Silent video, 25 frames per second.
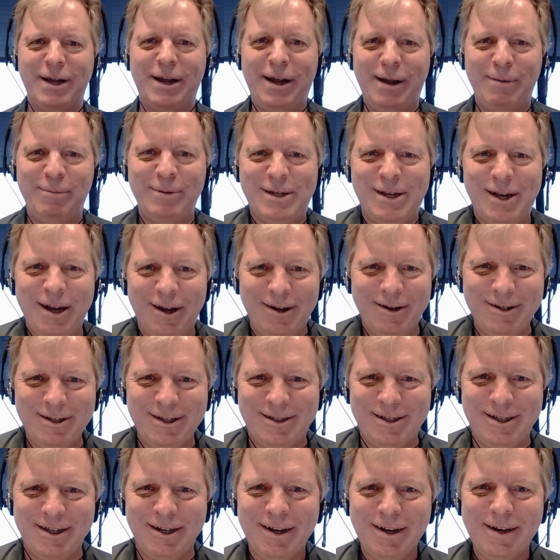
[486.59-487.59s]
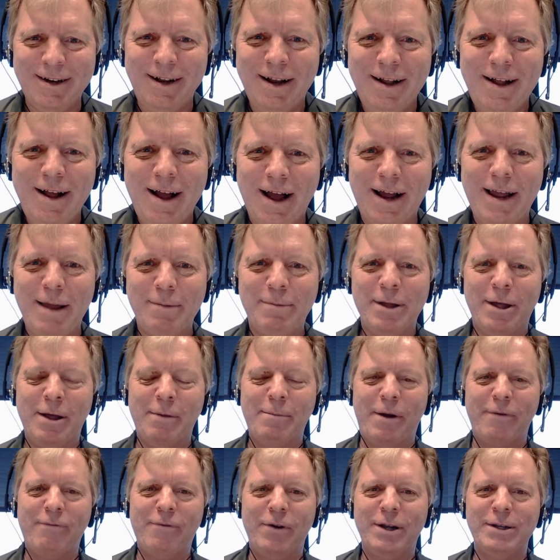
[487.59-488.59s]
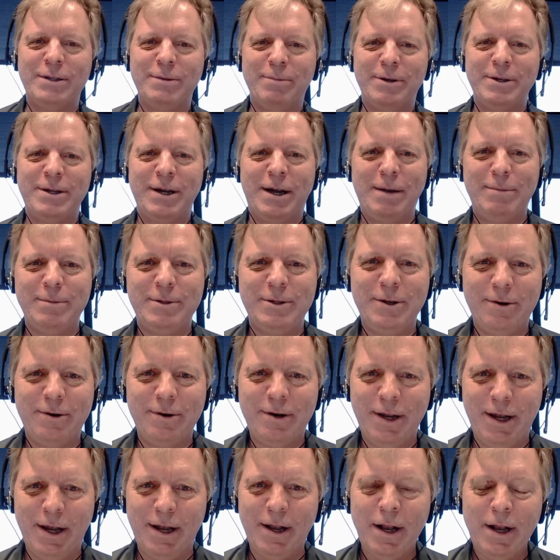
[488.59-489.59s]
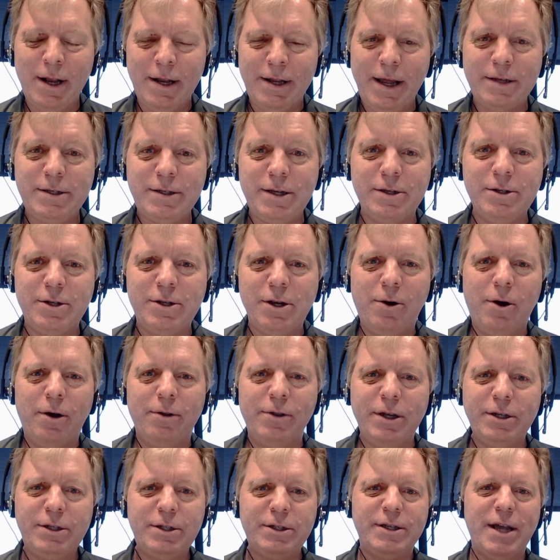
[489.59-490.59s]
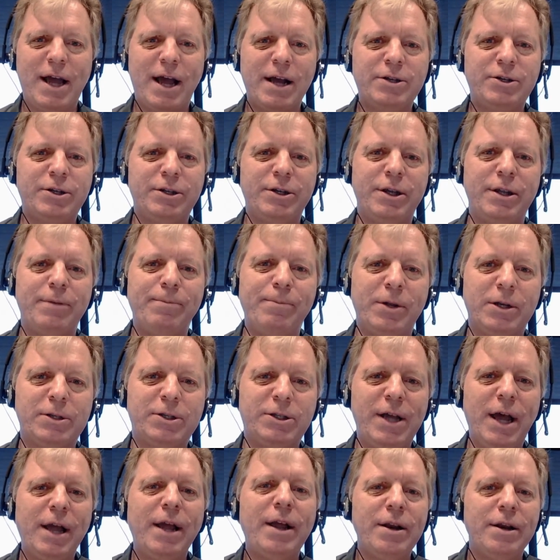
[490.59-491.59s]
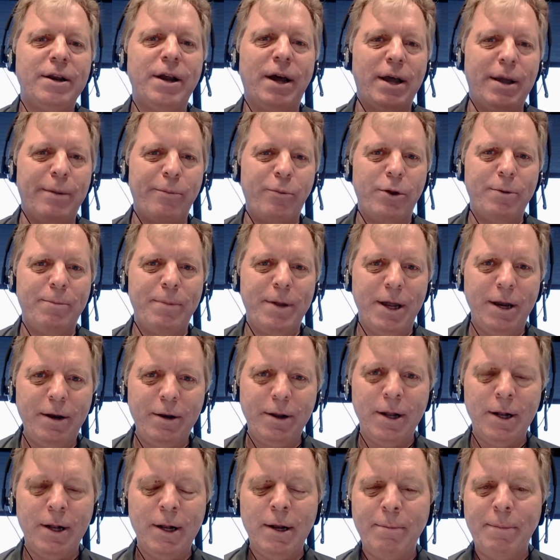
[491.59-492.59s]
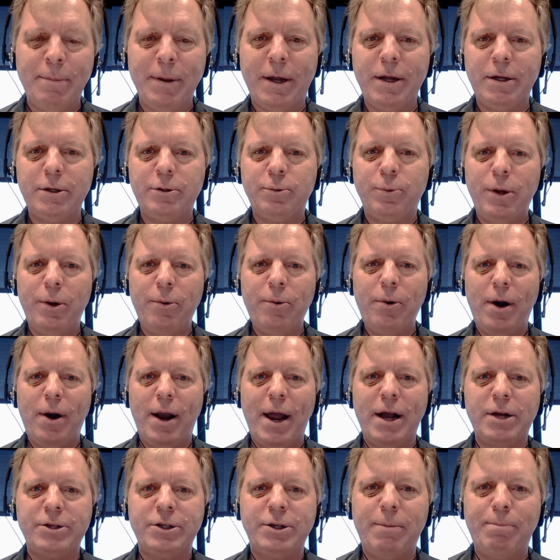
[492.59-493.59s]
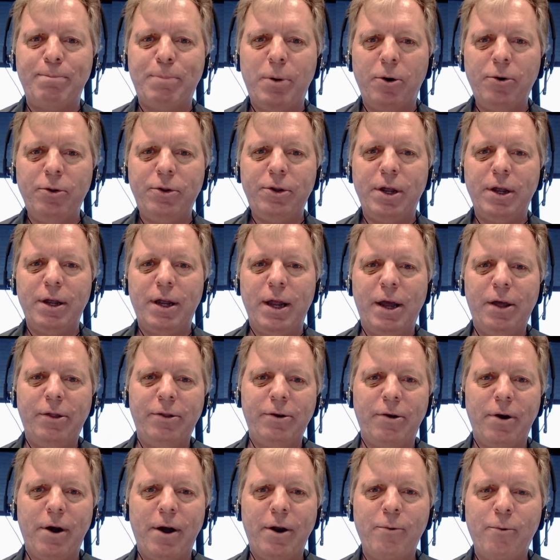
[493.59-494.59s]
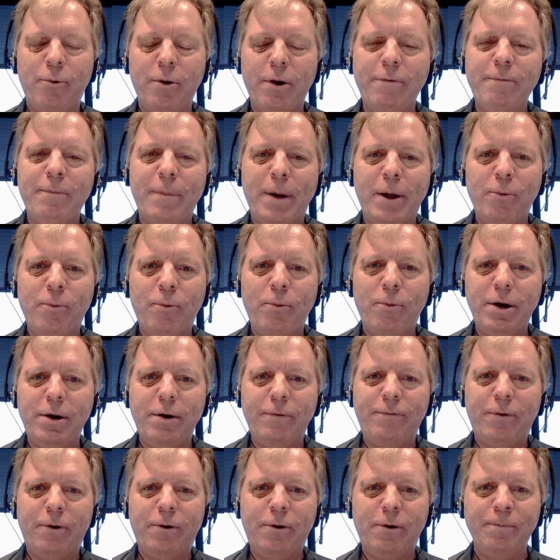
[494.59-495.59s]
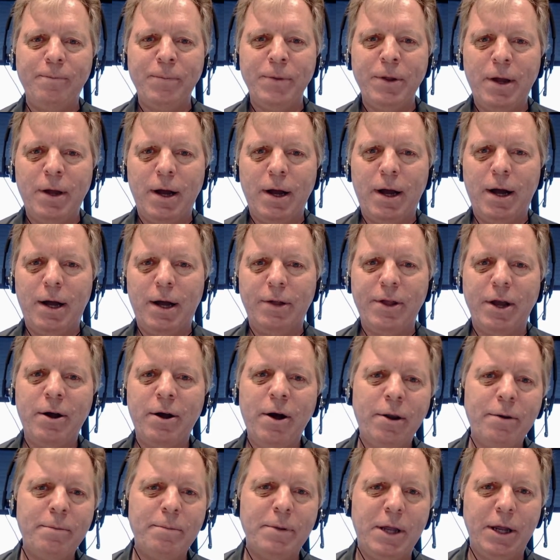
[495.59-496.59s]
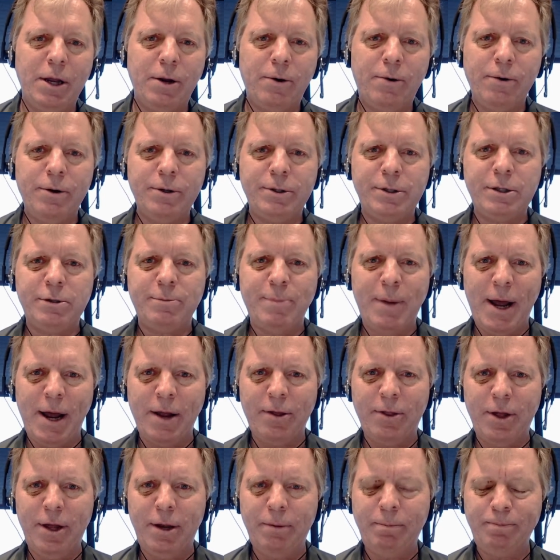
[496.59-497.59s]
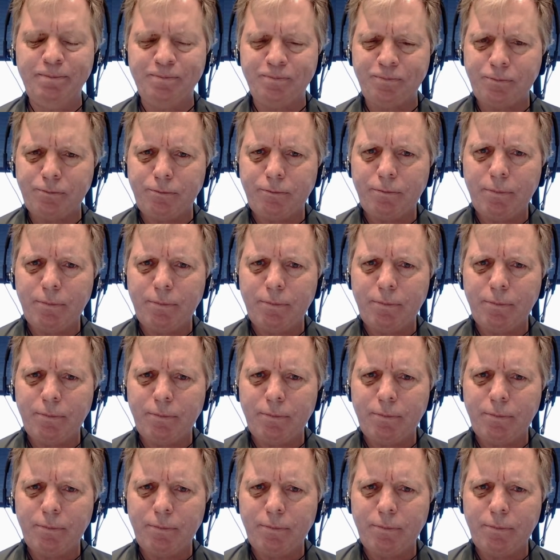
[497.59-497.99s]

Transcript: time zones. I keep telling my friends I'm a time zone geek. Yes, and so uh, this is actually the second time we meet because we were actually both together on one of my wonderful, uh, they called them geek cruises back then